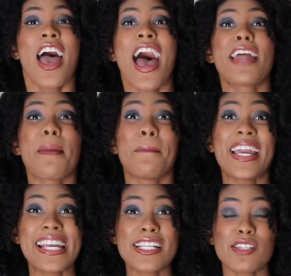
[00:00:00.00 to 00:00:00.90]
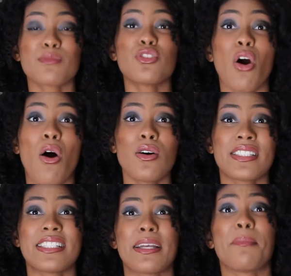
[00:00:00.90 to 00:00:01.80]
and making some
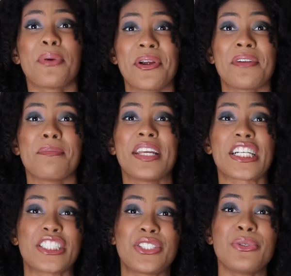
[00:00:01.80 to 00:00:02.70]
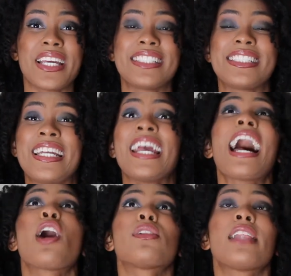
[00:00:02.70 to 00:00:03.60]
goals, it's important because you can say
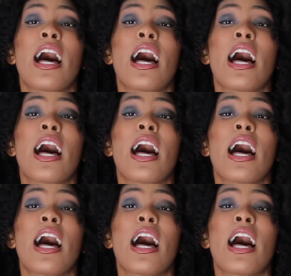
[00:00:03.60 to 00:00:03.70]
out